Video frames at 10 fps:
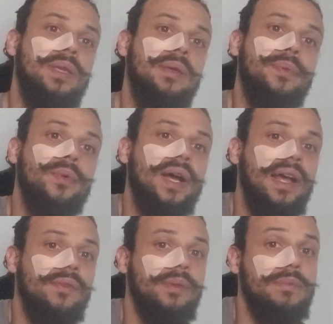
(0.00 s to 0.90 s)
people
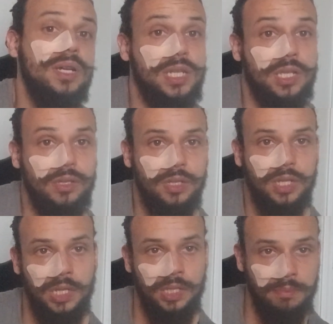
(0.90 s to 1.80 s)
have the money
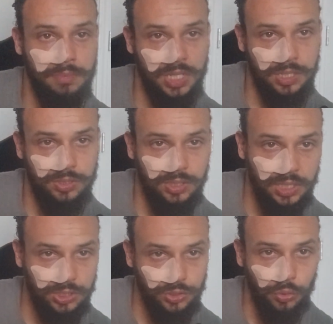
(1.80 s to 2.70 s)
and the means to
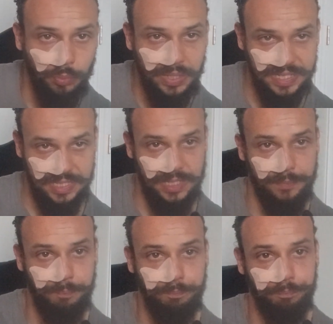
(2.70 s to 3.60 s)
get your whole body
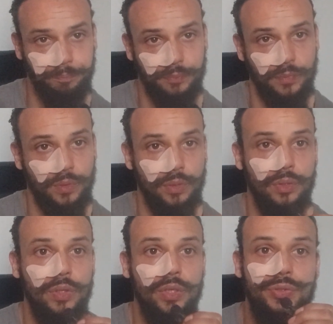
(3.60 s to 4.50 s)
done.
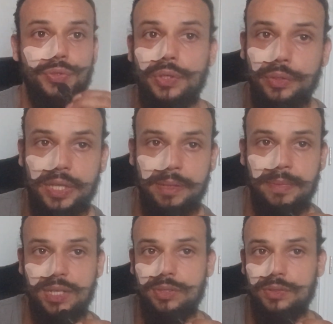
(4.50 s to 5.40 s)
So it
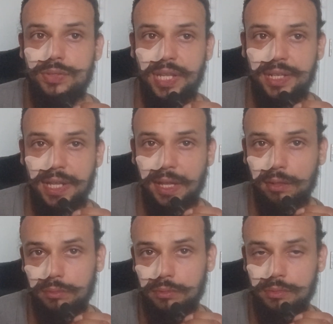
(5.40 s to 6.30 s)
makes you stand out